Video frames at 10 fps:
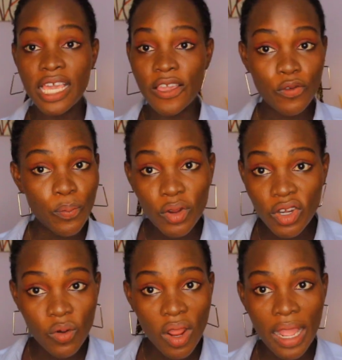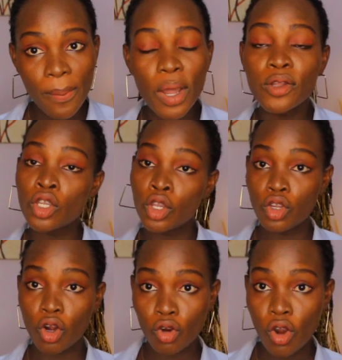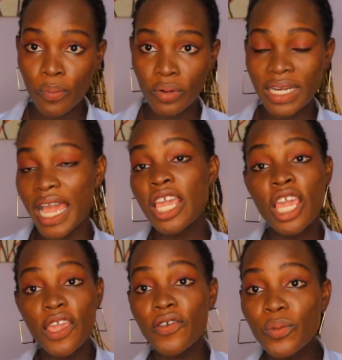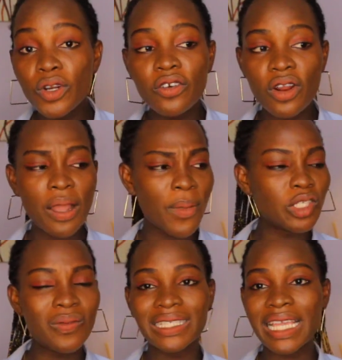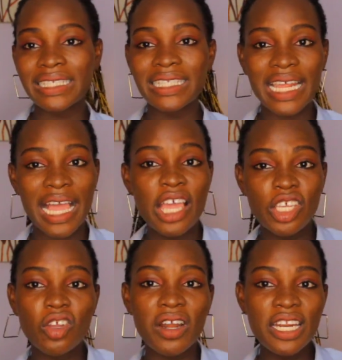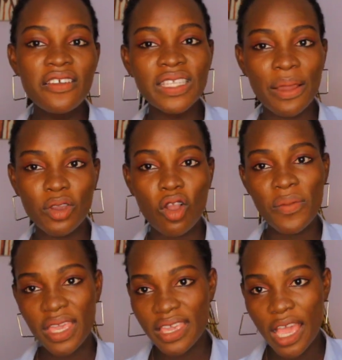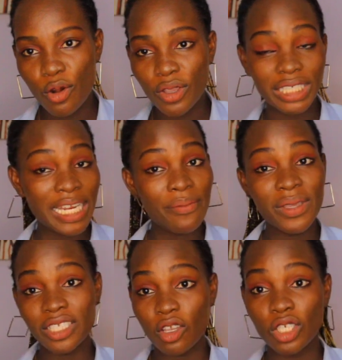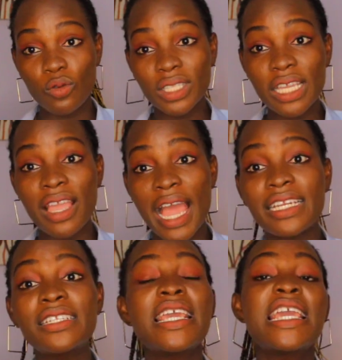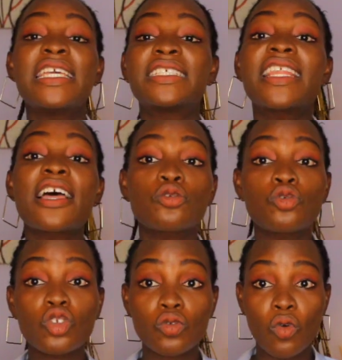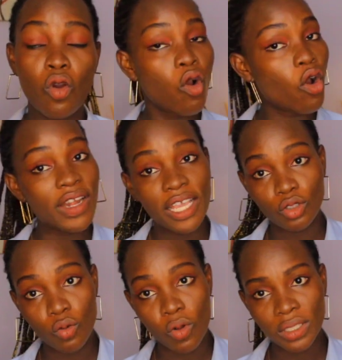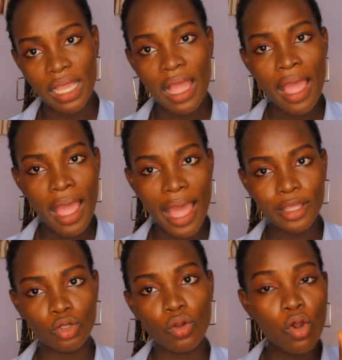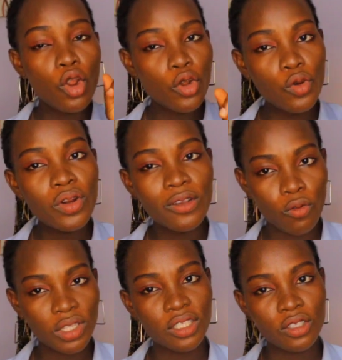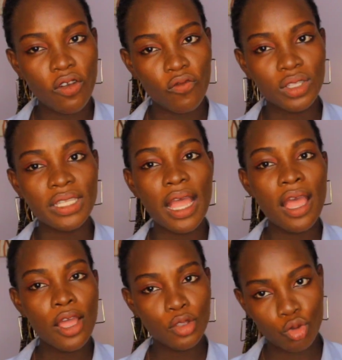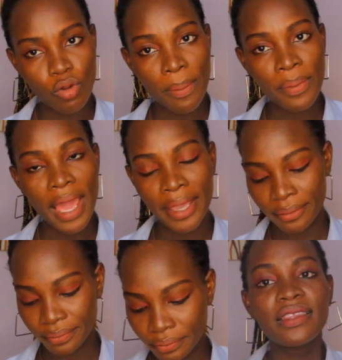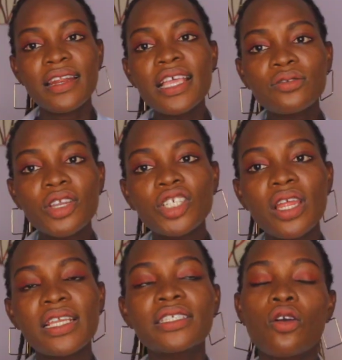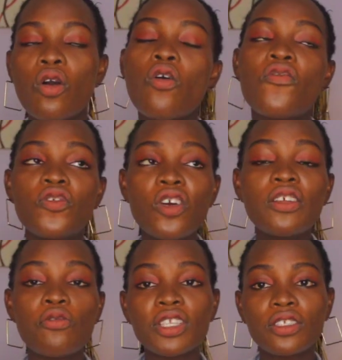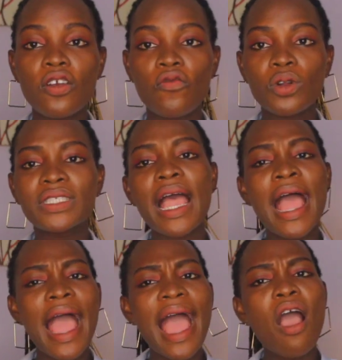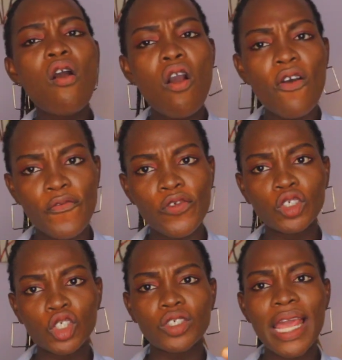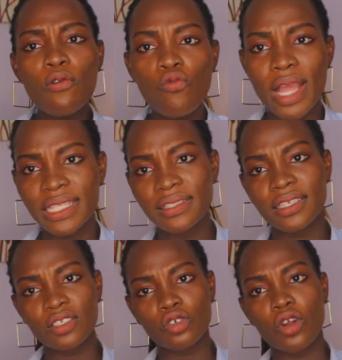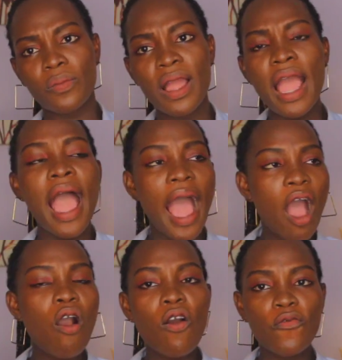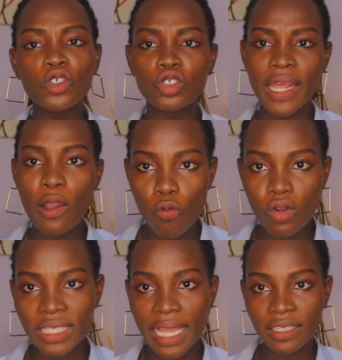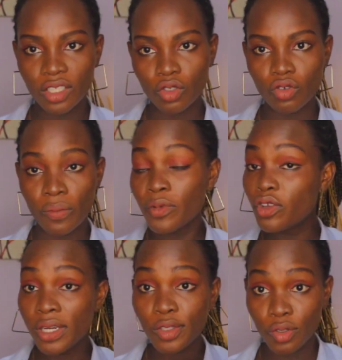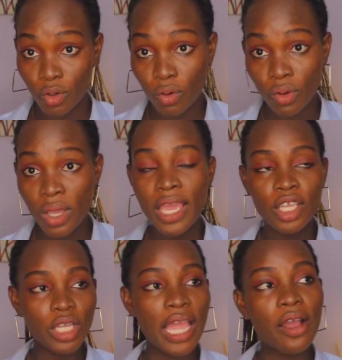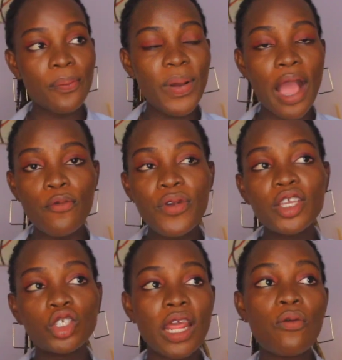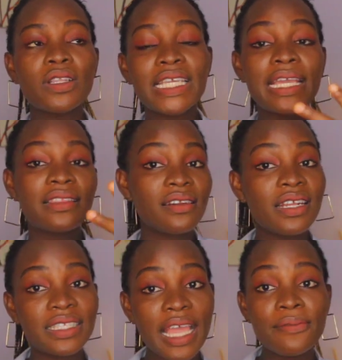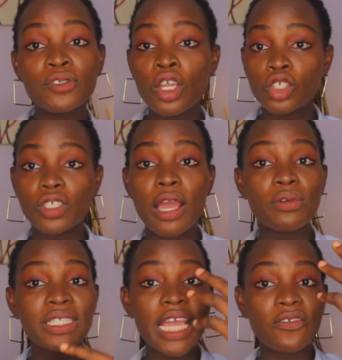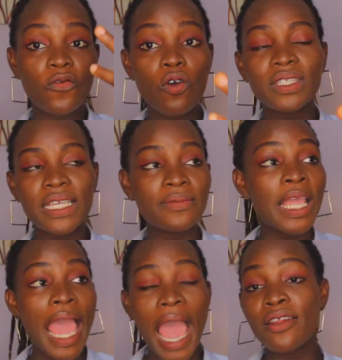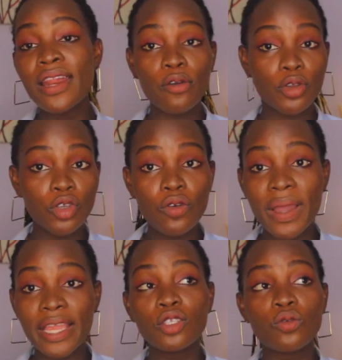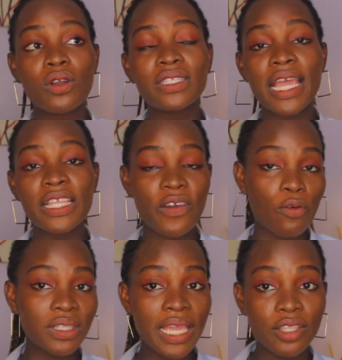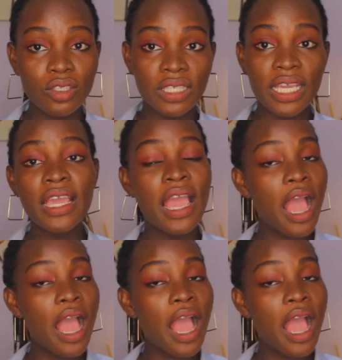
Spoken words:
If you put the wrong amount, your crop will die. If you put the wrong amount, you might start seeing that your leaves are becoming yellowish. That means the water you're adding is either too small or there's no water at all. Know the quantity of water to apply. The next question is, know the quantity of water. How often should I wet this crop? How often should I water this crop? You need to know. Per week, should I water it 3 times? Should I water it 4 times? I know that cucumber, I need to water it. If I water it today,